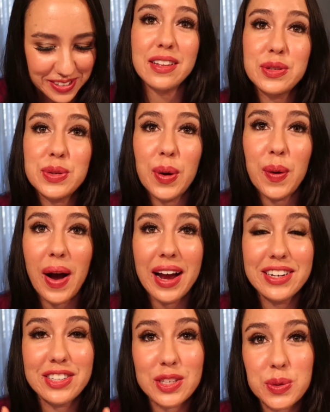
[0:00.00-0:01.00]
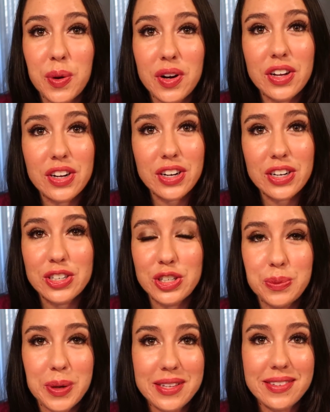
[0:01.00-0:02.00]
And so I just want to encourage
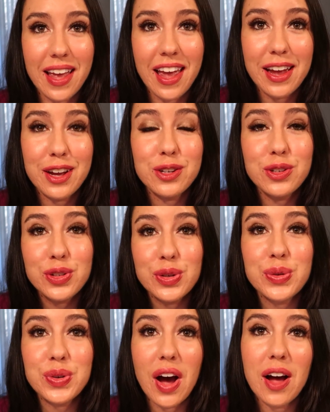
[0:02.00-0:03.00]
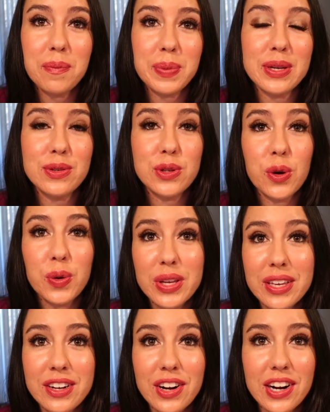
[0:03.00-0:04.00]
you by saying, do not be so
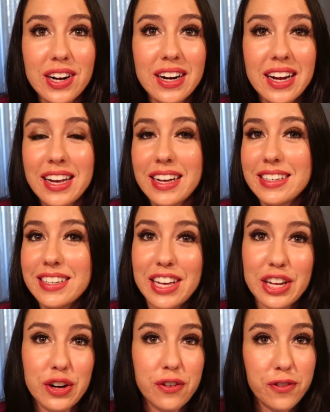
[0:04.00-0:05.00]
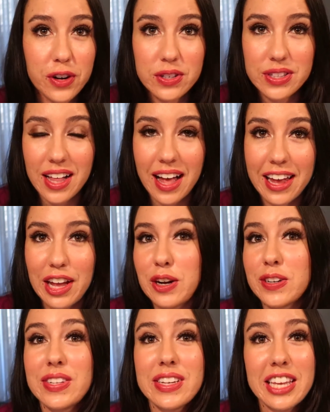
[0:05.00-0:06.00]
eager to get your first client
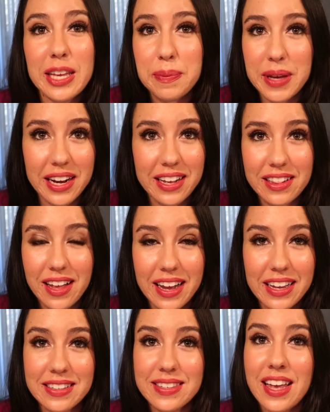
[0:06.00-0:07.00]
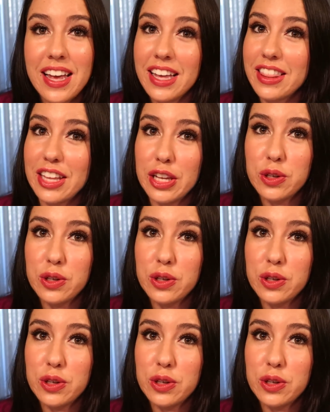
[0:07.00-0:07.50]
or to keep getting clients that